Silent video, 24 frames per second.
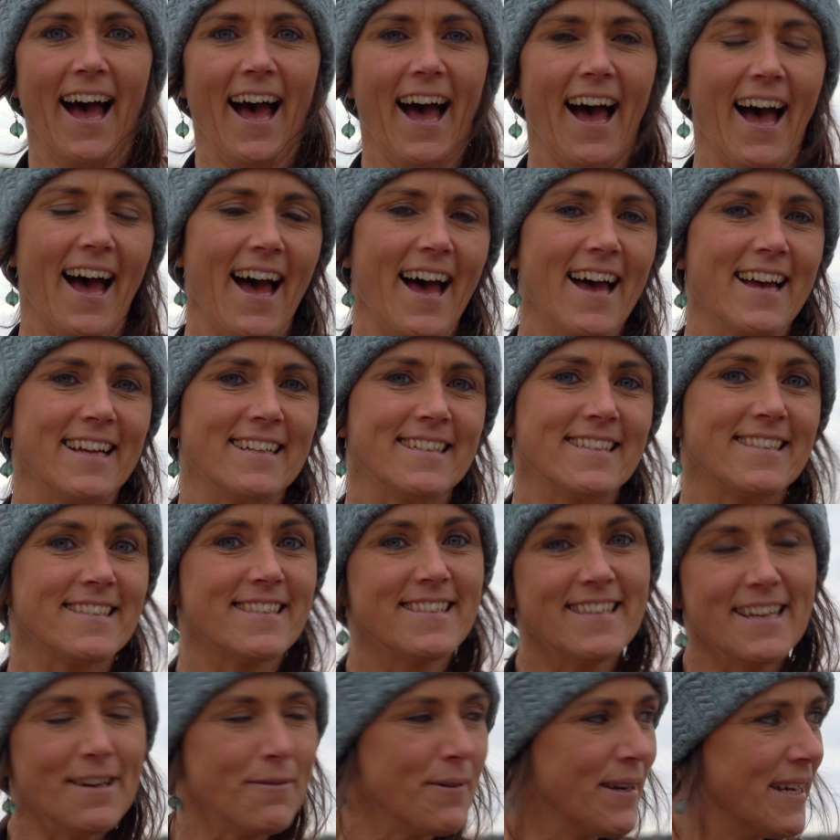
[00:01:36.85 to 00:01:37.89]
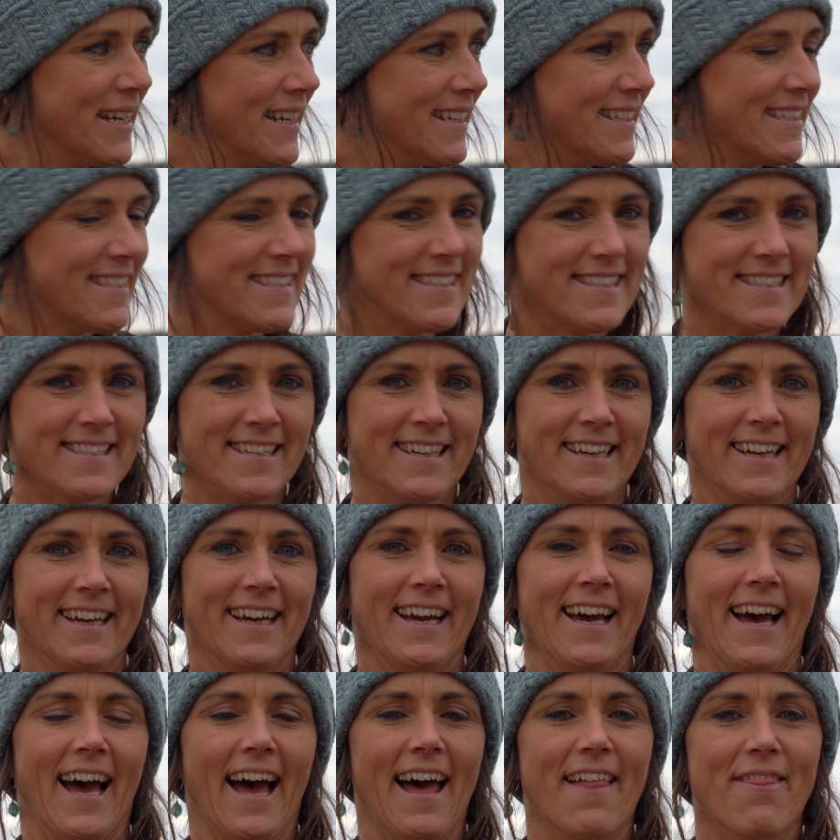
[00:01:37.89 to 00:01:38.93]
and seaweeds,
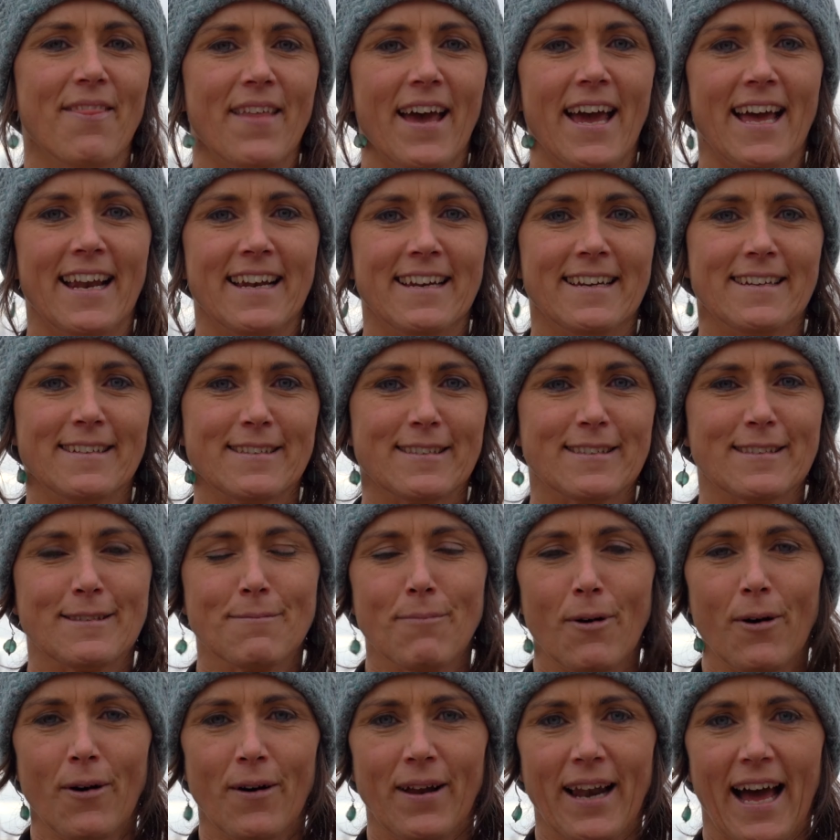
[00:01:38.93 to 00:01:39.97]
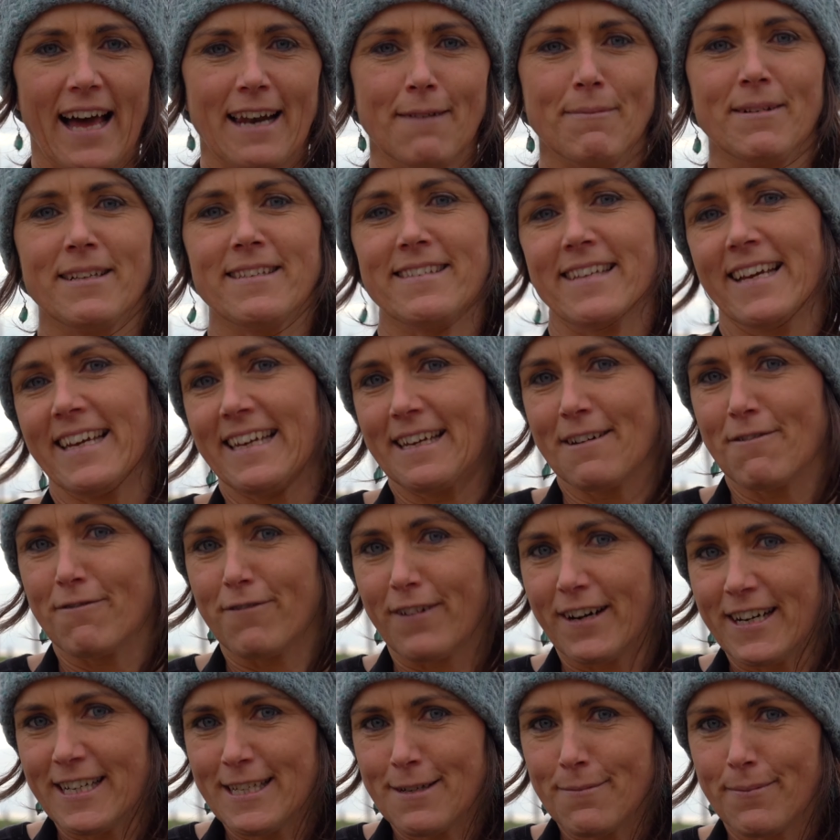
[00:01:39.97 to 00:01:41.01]
and then small animals like
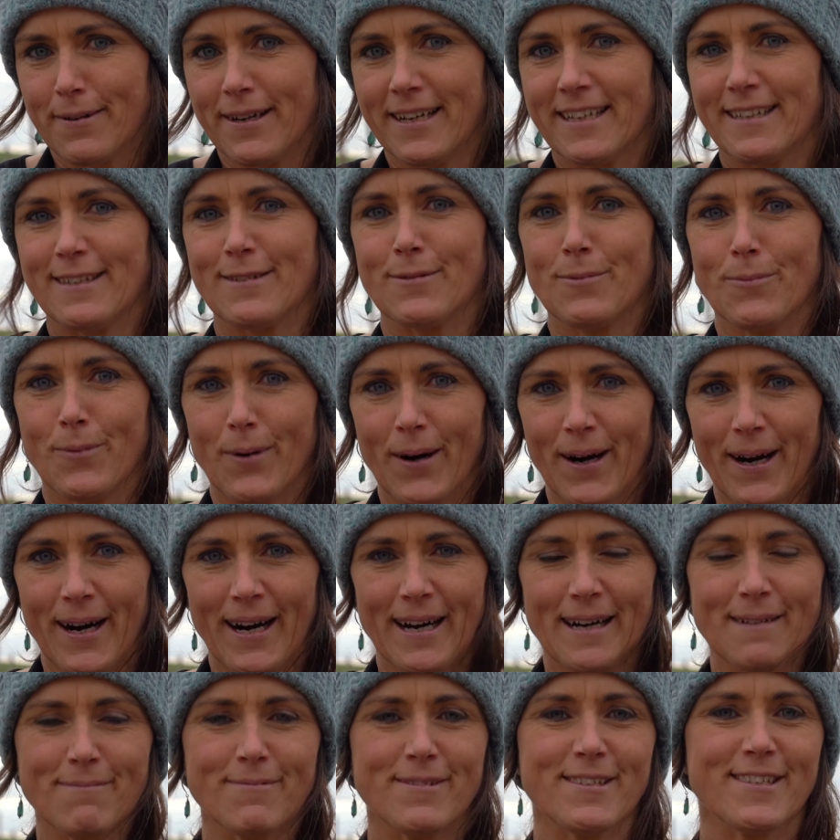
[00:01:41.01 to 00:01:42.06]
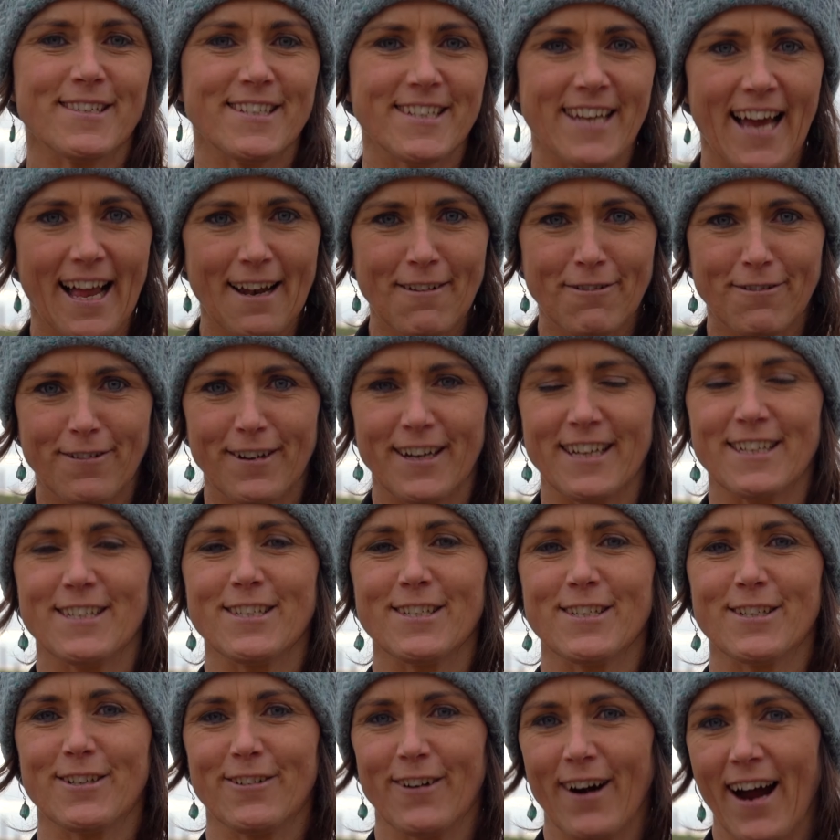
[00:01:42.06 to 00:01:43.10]
invertebrates, worms,
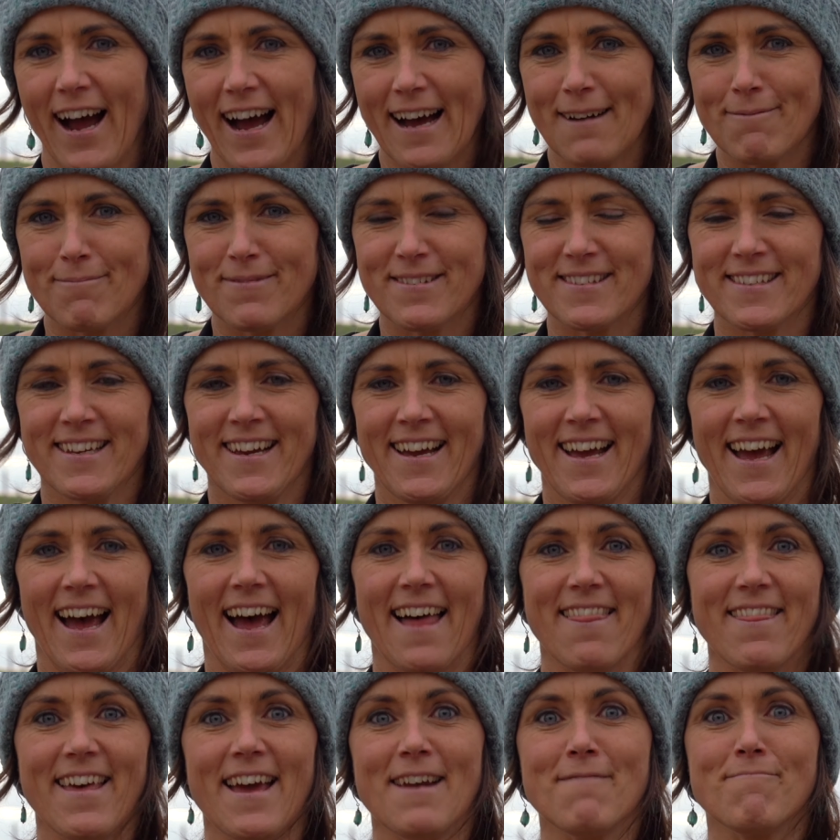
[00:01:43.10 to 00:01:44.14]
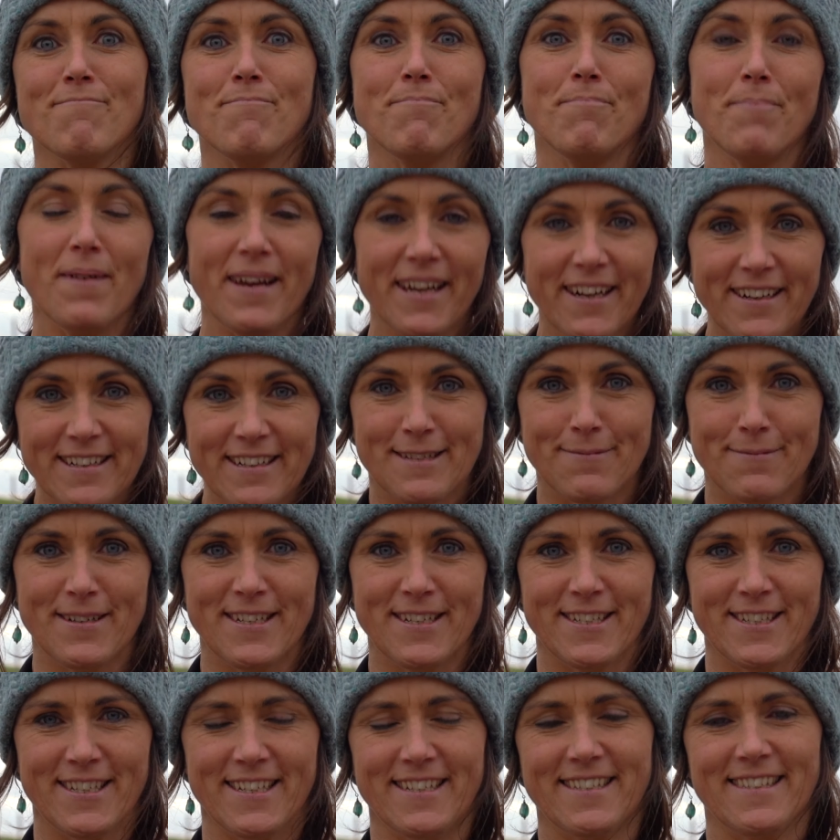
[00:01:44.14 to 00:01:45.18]
shellfish, crabs, and then bigger
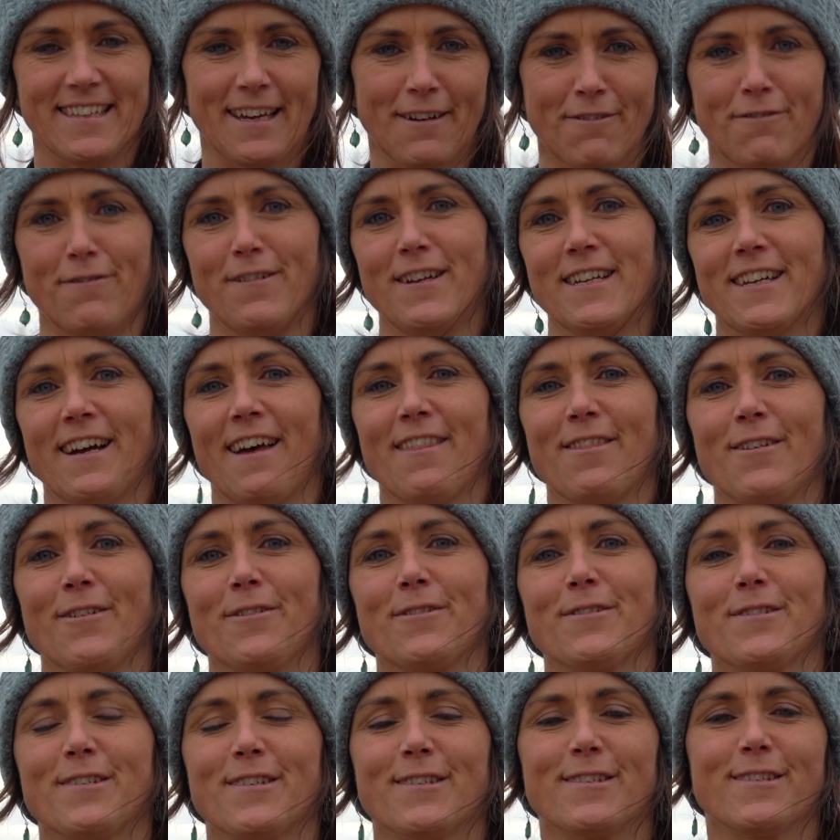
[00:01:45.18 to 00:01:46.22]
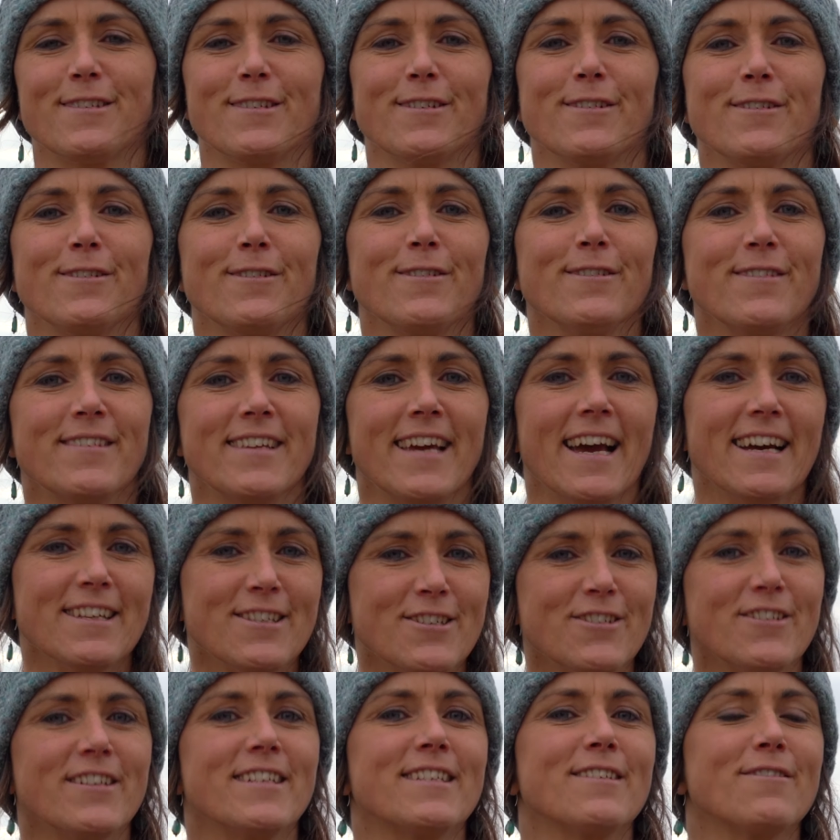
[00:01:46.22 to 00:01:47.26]
species that feed on those. So the
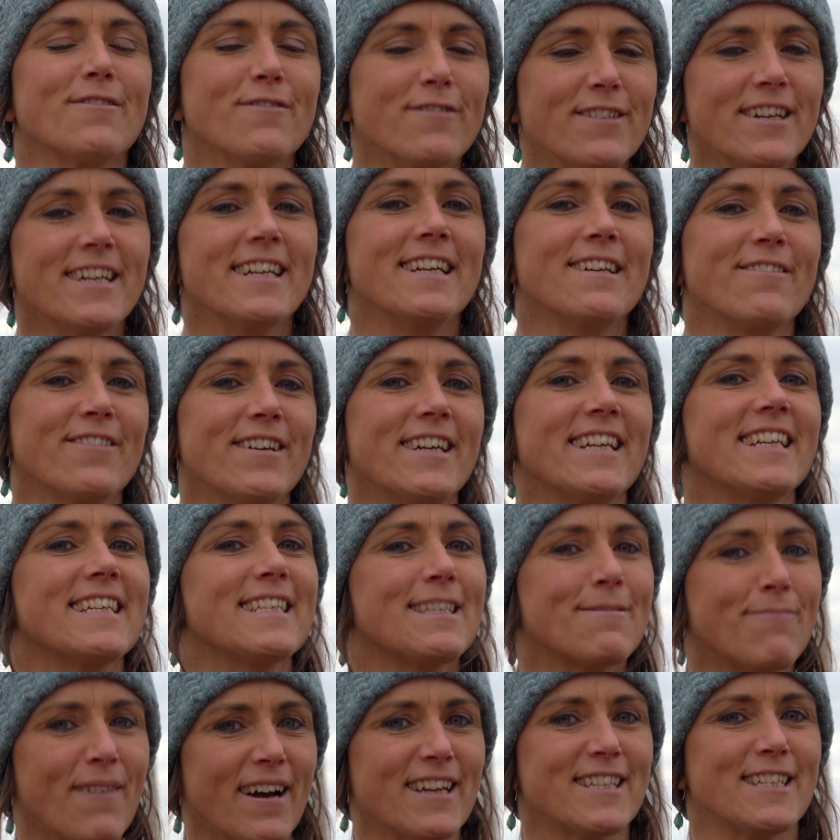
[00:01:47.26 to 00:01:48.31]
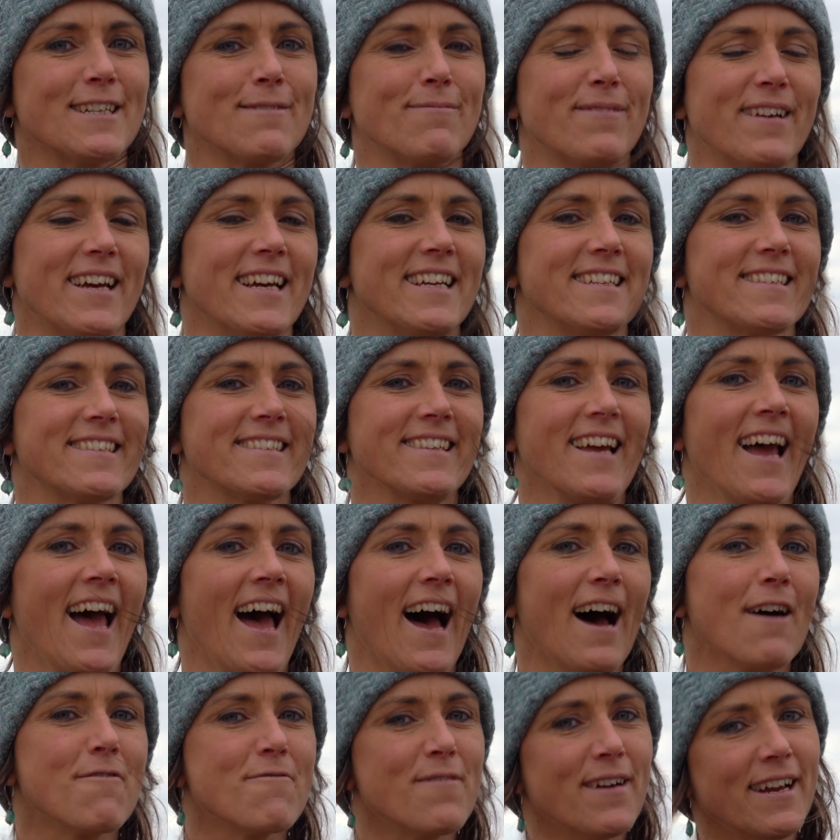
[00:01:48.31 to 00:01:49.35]
estuary is a really, really special place,
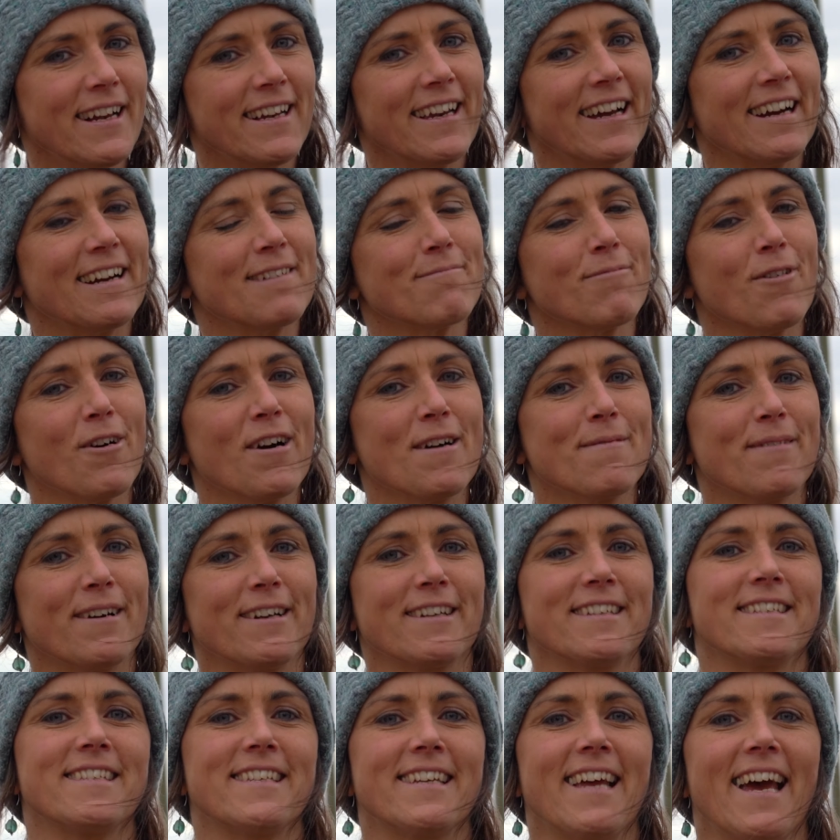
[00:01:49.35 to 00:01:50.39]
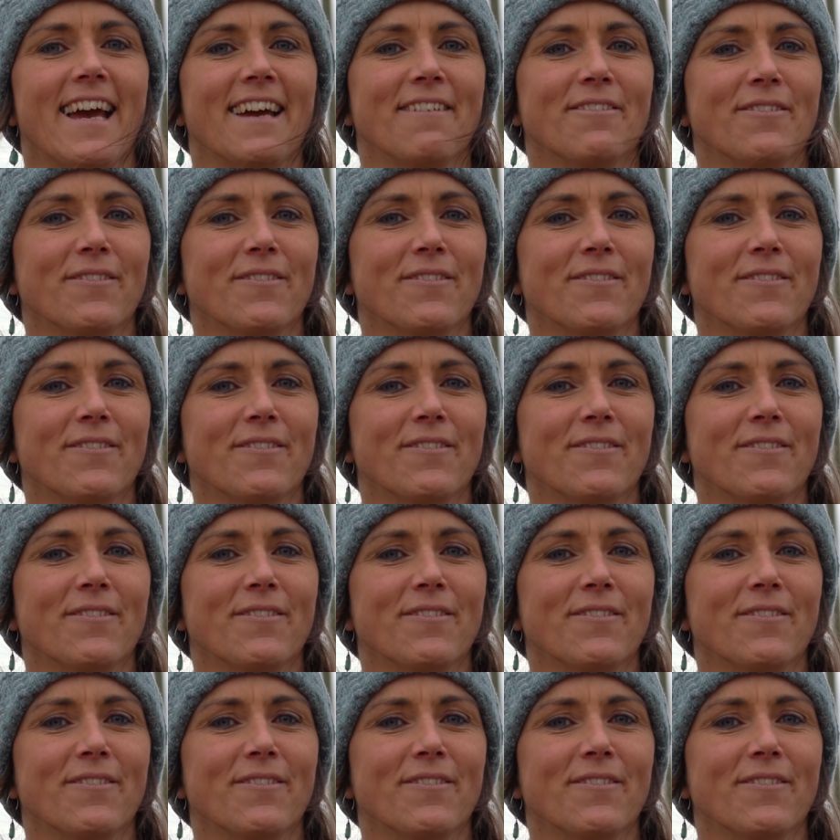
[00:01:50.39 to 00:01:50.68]
and we'll learn more about it today.